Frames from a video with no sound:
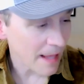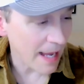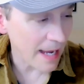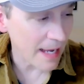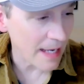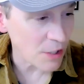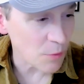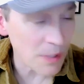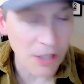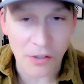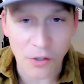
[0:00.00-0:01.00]
and you
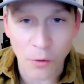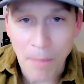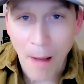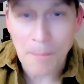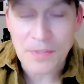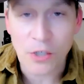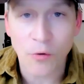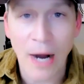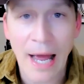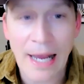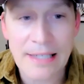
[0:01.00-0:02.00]
hear little pops and
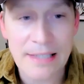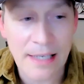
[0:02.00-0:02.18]
cracks.